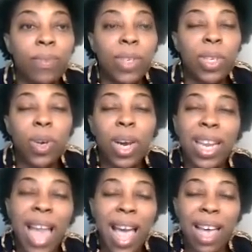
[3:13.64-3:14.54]
a
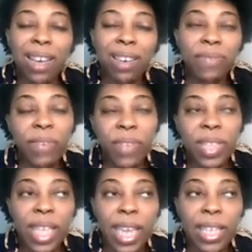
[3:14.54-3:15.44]
lot of
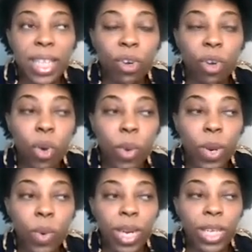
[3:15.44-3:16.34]
different things that are going
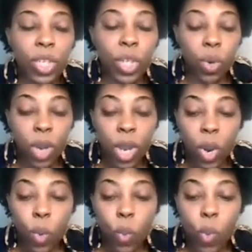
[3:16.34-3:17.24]
on. And so
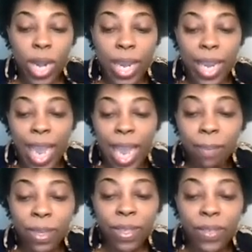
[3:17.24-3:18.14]
when it
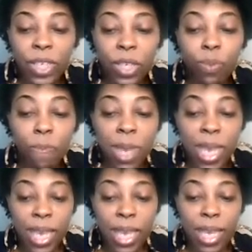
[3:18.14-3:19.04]
came to
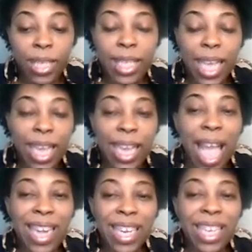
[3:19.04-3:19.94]
me saying
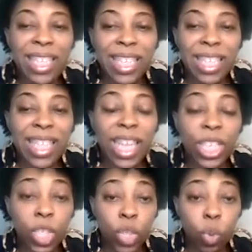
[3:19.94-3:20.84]
I needed to stay
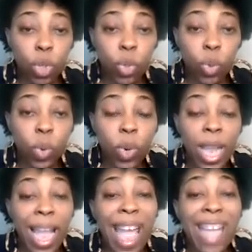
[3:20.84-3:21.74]
social
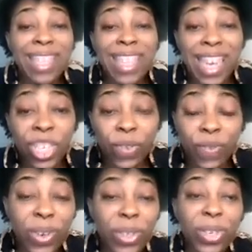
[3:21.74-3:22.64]
as an
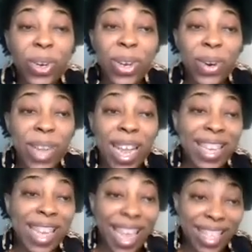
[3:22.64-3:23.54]
introvert, y'all know
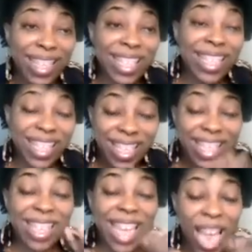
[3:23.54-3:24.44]

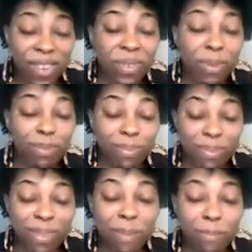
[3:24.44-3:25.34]
that's kind of
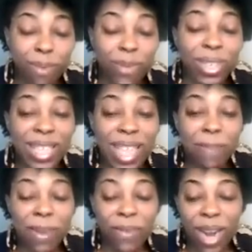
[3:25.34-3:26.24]
a broad
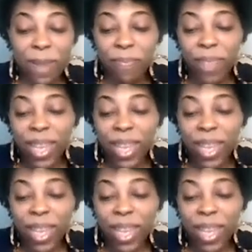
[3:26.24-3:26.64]
statement, right?